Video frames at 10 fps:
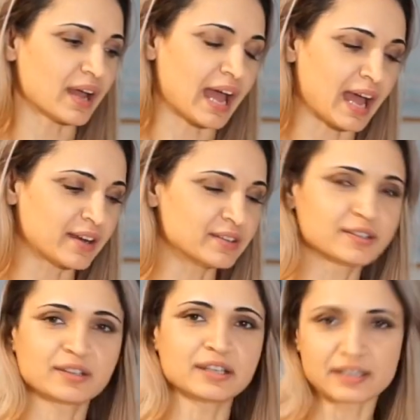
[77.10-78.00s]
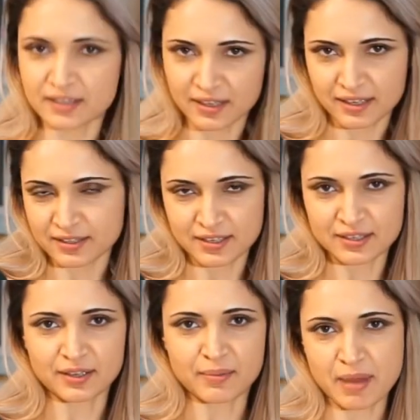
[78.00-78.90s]
and delete things
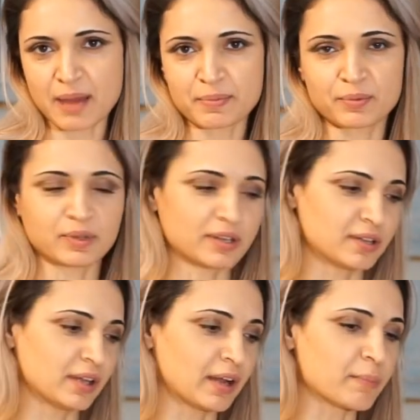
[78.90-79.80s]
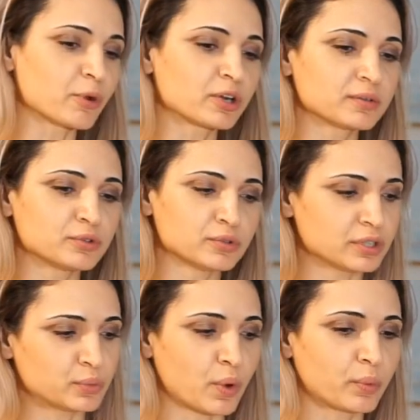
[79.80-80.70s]
until I'm happy with it. Like I'm gonna do
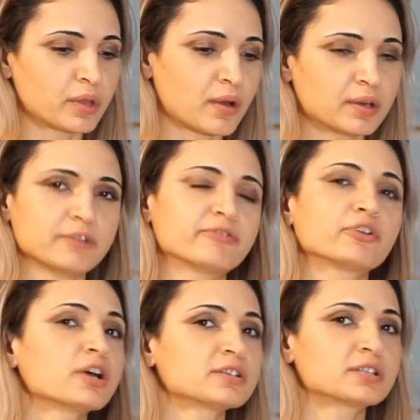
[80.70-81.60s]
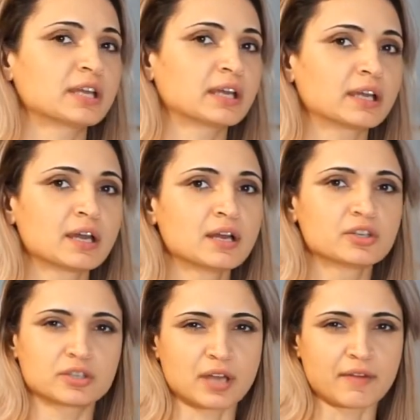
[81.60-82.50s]
this one without any frosting,
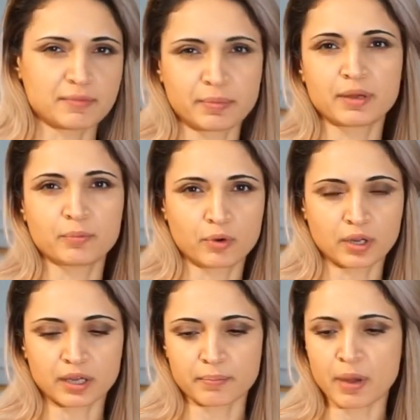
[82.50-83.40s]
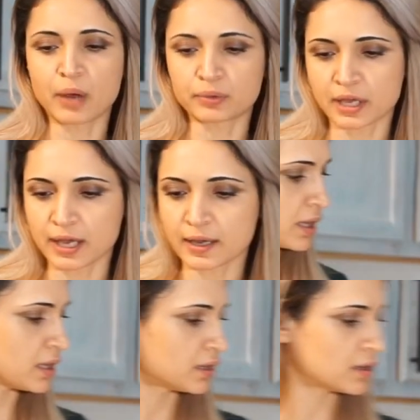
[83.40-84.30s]
just have it be more like a pound cake.
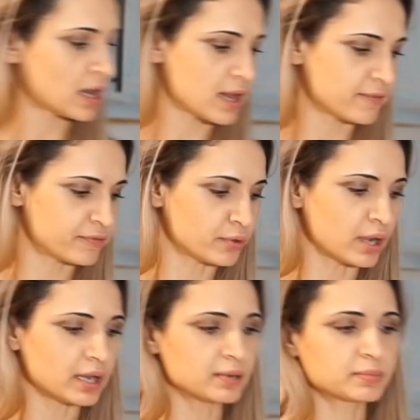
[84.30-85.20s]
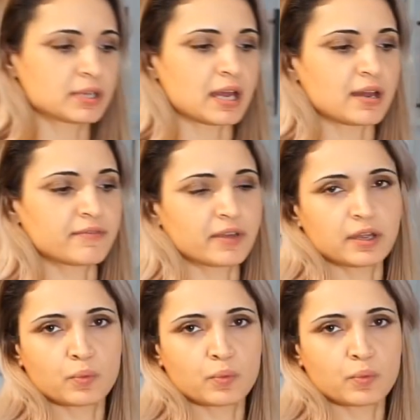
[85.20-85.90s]
Here I have a few items. I have